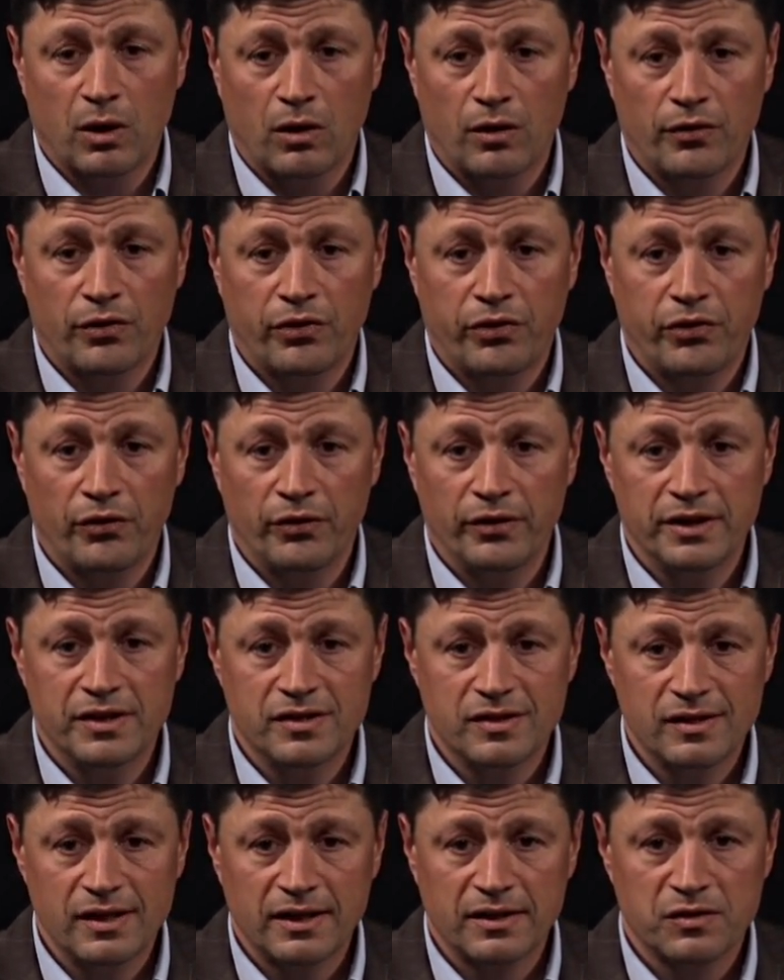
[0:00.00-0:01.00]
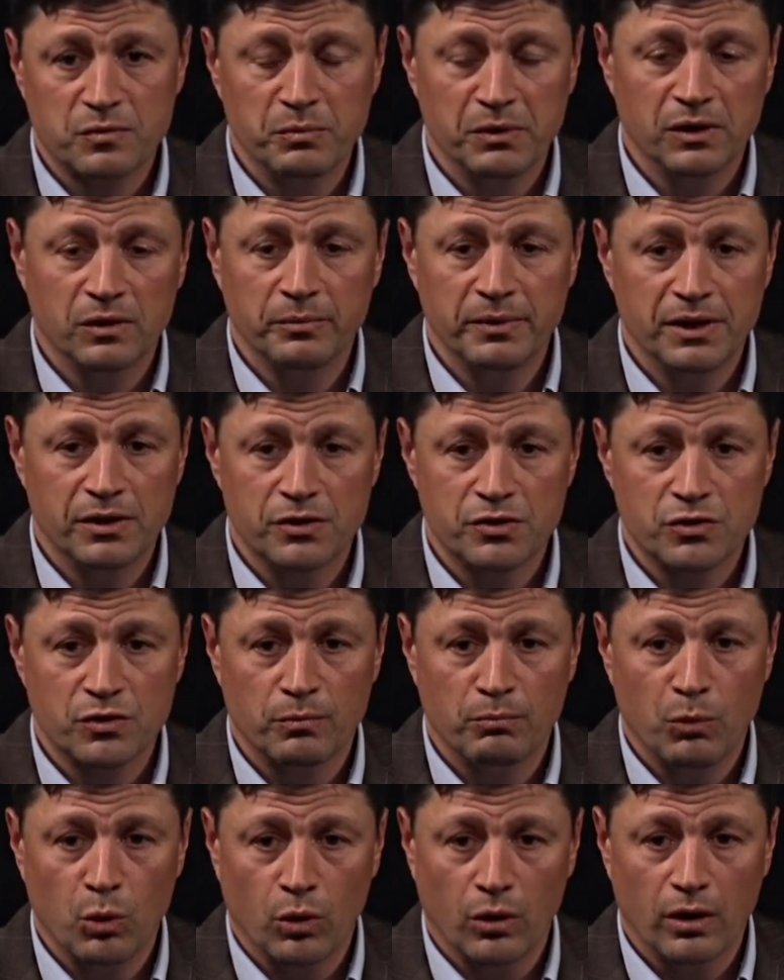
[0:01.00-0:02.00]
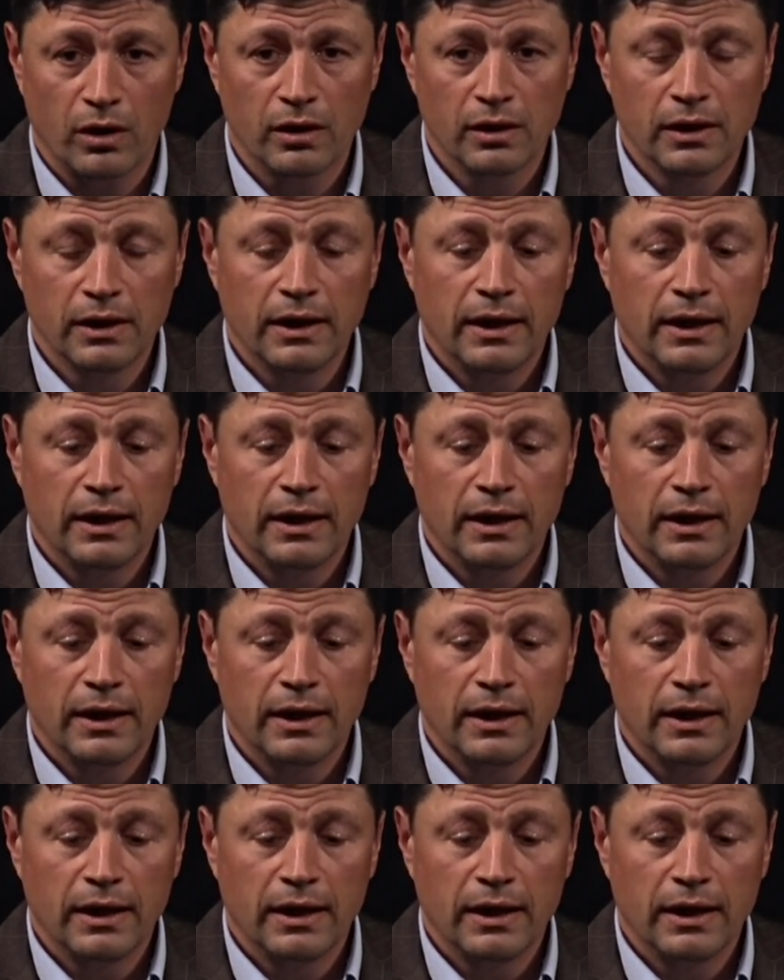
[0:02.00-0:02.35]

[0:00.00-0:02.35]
are 36 millimeters or more.